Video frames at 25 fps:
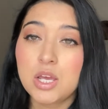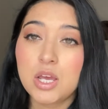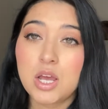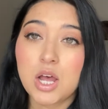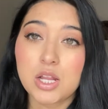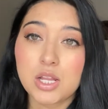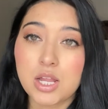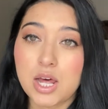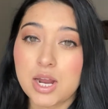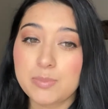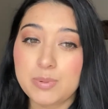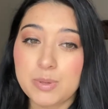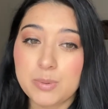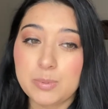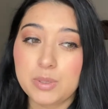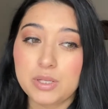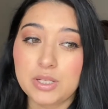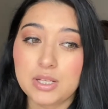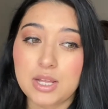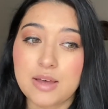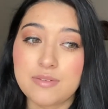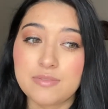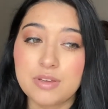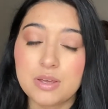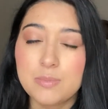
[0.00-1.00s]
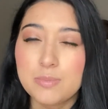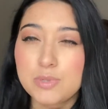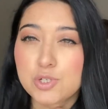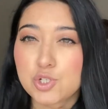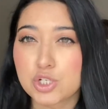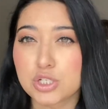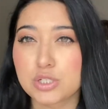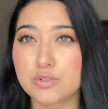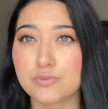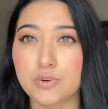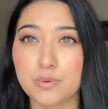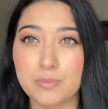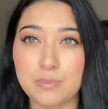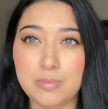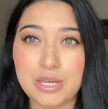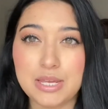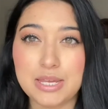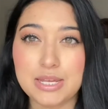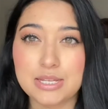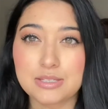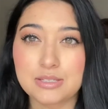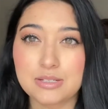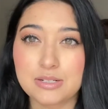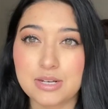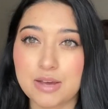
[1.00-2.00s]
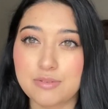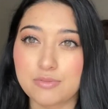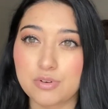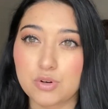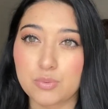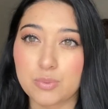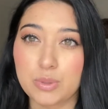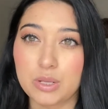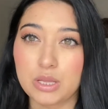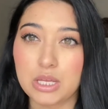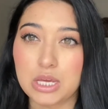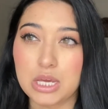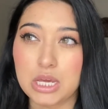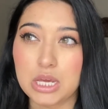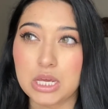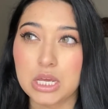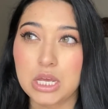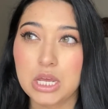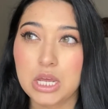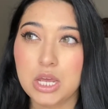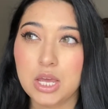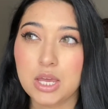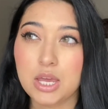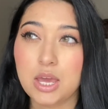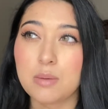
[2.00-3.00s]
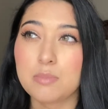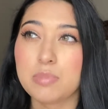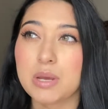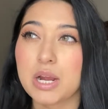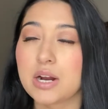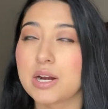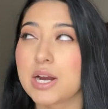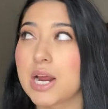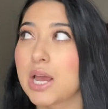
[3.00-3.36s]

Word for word: A lot of people love it, but just for me, it's never really compared.